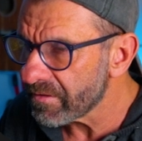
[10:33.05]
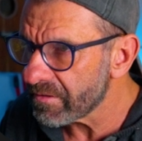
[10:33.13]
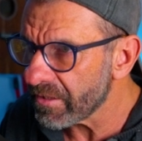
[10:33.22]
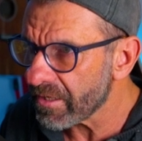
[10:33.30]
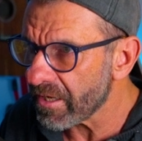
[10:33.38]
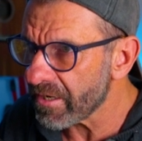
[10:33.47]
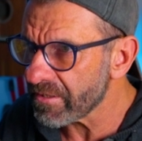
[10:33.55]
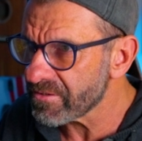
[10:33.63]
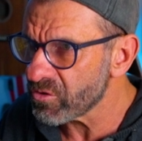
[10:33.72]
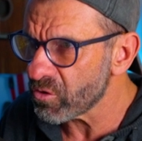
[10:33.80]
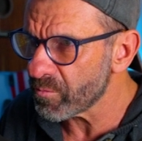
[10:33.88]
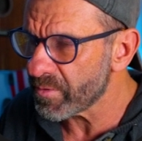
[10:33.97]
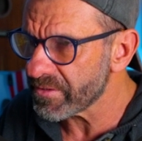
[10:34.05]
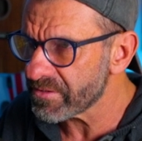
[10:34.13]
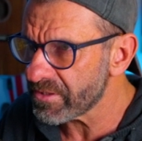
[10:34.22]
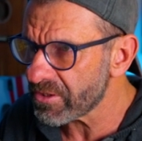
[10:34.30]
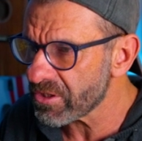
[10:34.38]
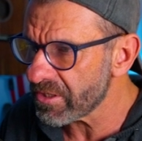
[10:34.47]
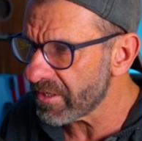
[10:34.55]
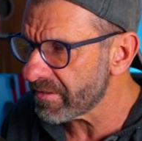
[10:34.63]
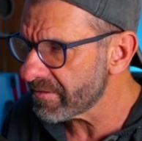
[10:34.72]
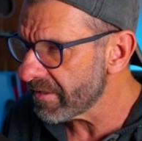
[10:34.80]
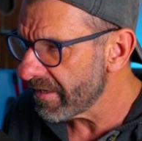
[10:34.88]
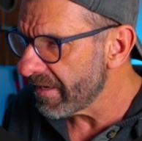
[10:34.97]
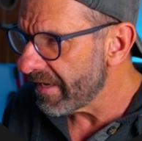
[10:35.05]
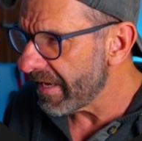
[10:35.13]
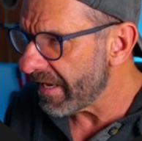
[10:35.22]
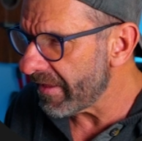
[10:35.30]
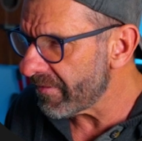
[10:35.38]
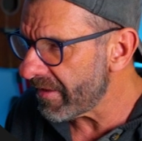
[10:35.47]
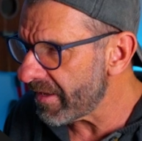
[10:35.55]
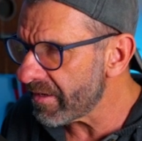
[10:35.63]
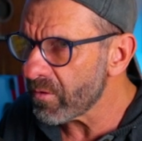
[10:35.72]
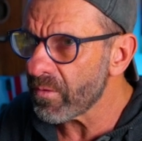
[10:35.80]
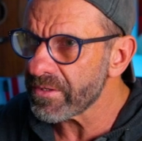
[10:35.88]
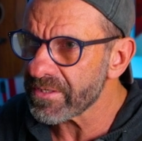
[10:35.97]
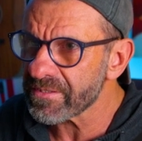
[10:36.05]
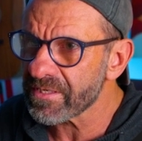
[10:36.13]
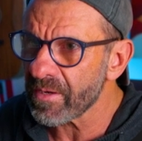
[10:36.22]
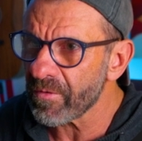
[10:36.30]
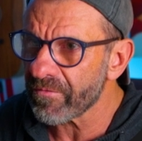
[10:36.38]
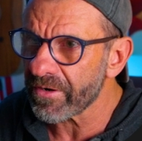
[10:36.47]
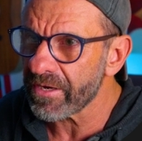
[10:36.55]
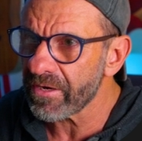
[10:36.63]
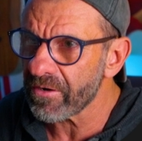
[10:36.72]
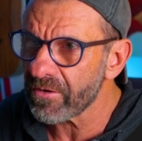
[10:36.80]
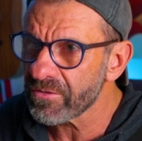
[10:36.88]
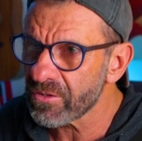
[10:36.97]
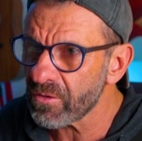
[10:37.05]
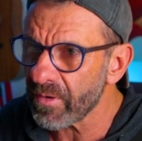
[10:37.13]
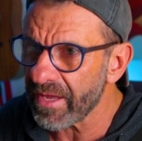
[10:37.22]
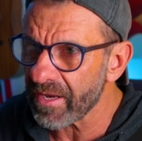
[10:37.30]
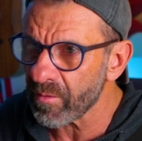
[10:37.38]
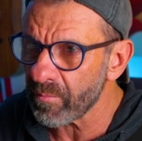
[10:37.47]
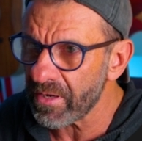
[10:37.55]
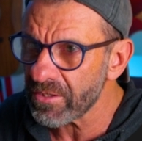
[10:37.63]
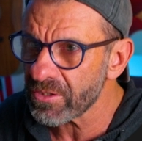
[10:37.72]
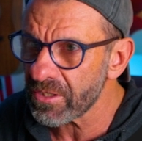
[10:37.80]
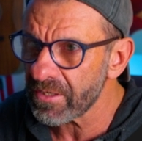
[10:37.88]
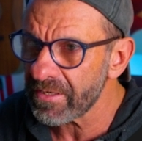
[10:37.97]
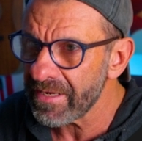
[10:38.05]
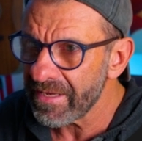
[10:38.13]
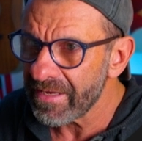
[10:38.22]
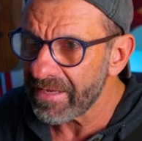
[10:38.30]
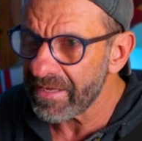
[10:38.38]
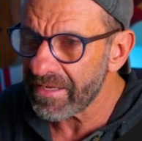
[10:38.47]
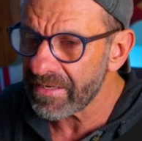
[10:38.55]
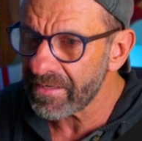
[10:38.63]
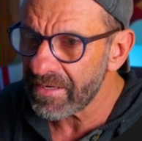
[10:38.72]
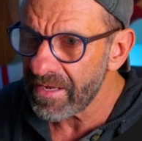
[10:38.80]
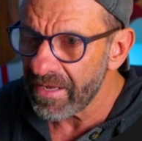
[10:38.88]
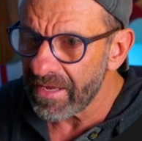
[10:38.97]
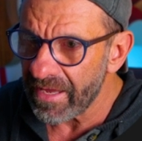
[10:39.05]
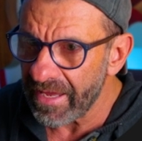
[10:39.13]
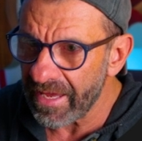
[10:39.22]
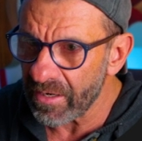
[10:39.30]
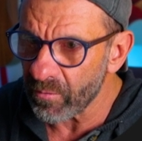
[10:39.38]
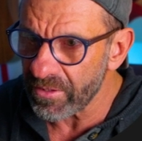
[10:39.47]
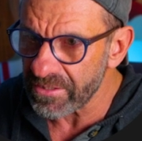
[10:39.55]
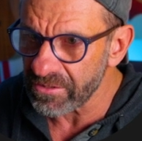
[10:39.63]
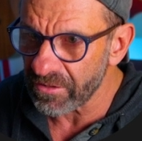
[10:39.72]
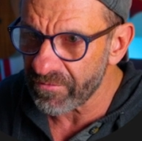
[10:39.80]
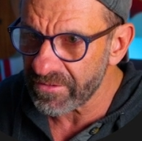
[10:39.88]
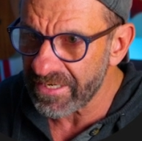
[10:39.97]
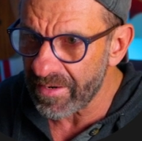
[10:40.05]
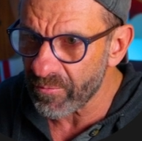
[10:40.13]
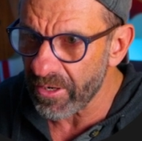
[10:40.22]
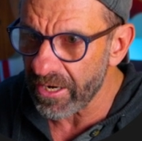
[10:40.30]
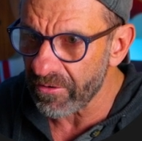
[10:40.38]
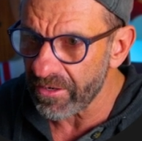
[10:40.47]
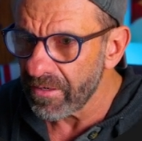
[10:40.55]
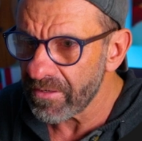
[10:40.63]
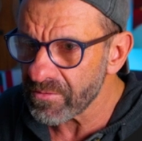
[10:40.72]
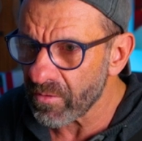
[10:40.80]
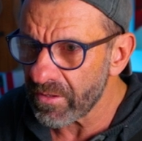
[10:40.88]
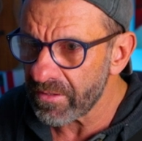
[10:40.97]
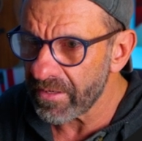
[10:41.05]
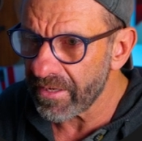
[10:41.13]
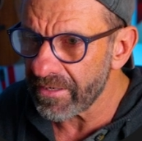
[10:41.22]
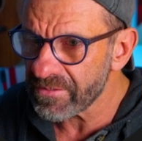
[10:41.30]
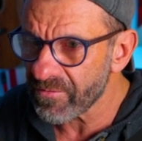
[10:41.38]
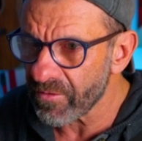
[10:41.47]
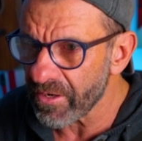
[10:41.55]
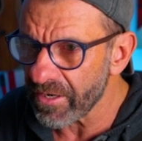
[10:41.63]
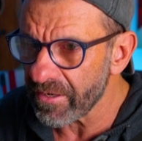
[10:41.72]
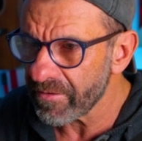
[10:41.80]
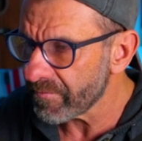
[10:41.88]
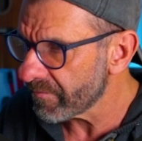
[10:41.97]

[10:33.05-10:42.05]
Click on it to position it. And then we just come over here to animation, in, and we just look for typewriter. Here's one, and it's free.